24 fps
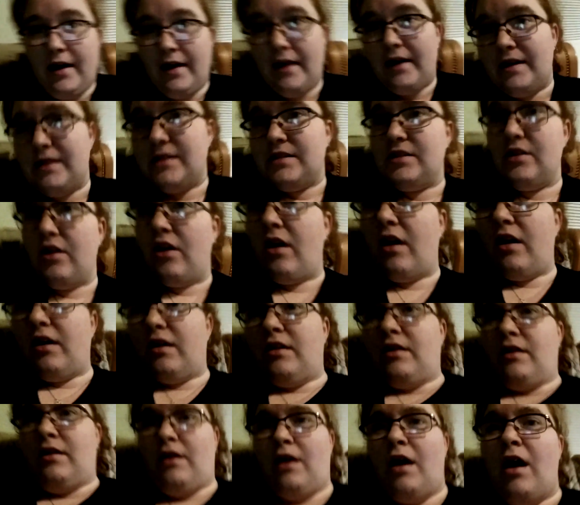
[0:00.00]
I guess
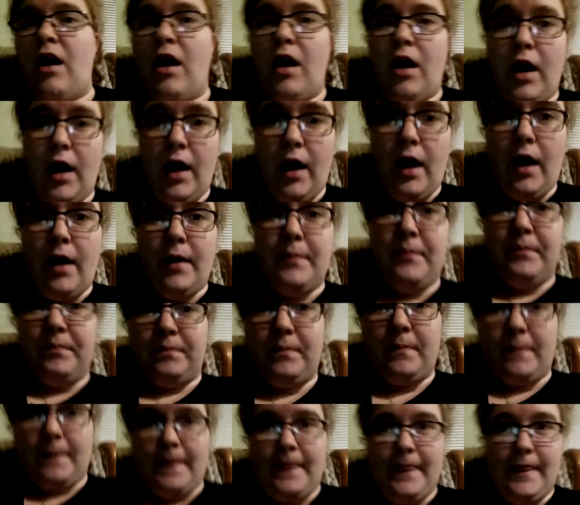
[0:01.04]
not.
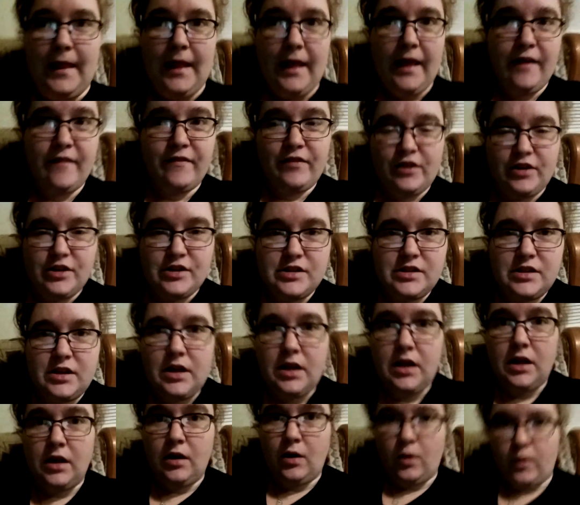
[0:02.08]
Um, if there's
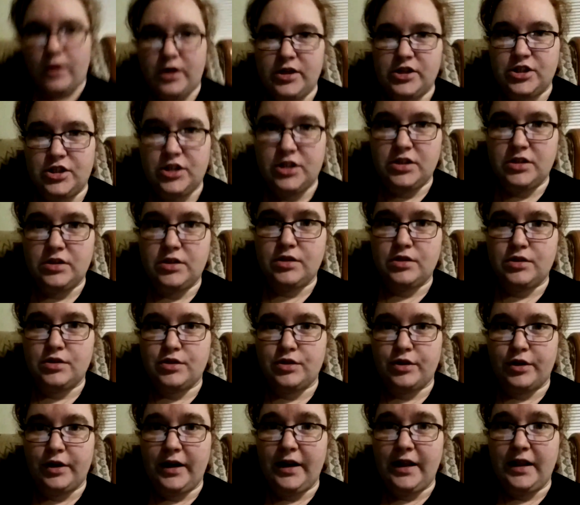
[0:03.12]
any
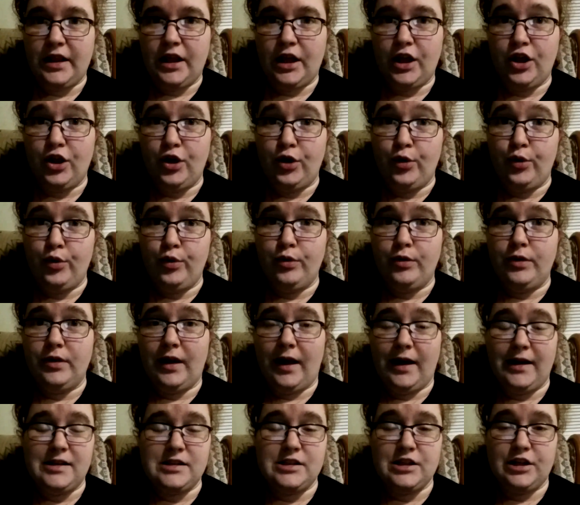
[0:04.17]
questions or anything you'd
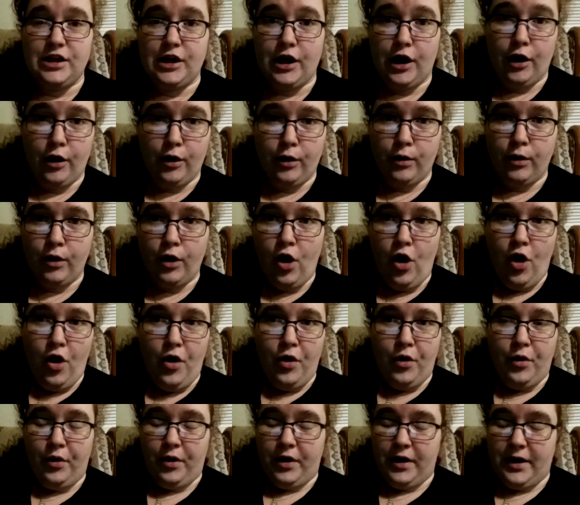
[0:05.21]
like to know
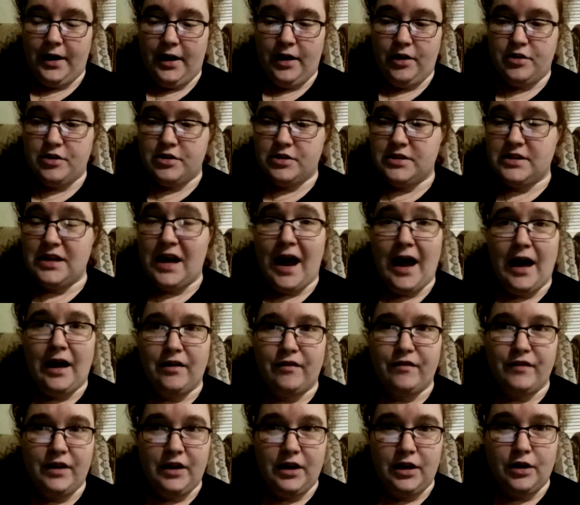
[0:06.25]
or any other
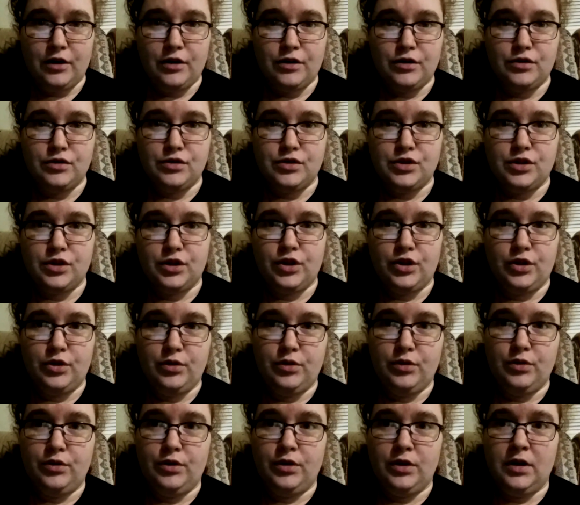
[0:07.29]
tag videos
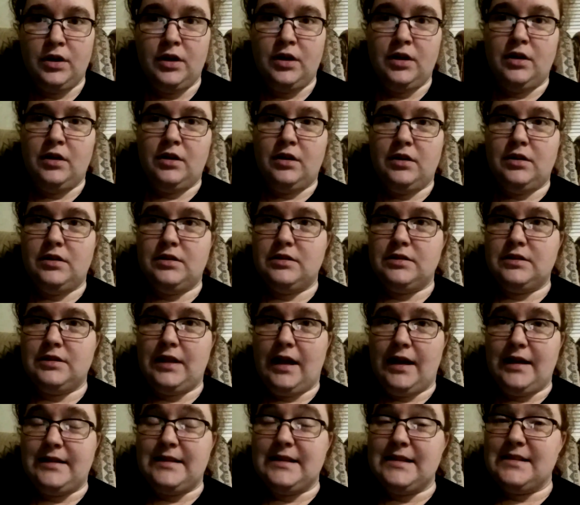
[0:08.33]
you'd
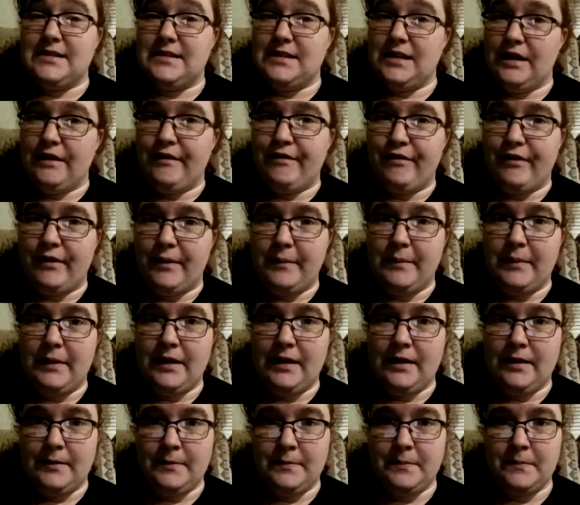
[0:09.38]
like to see from
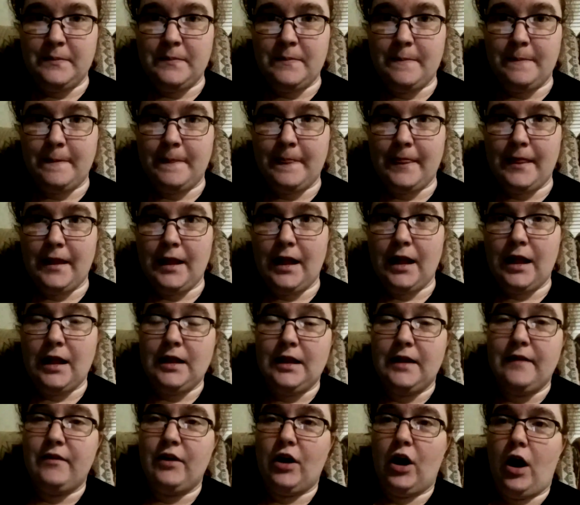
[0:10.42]
me,
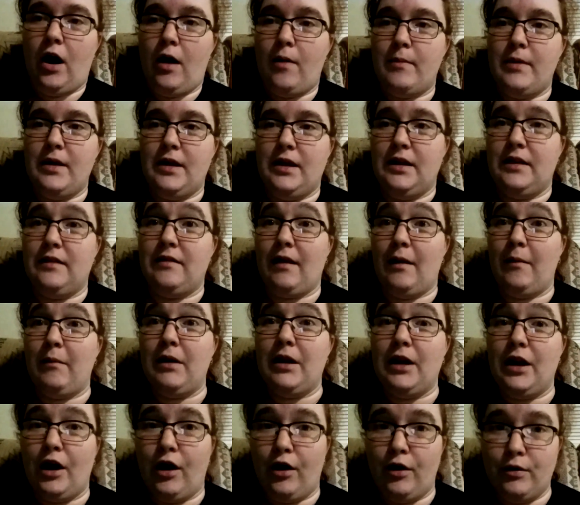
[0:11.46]
leave a comment and let
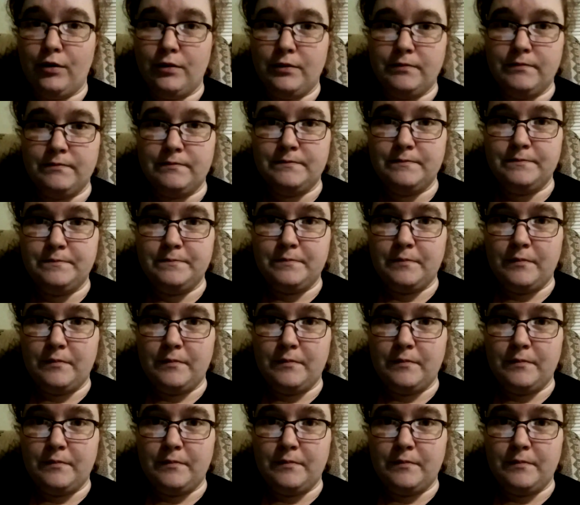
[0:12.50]
me know.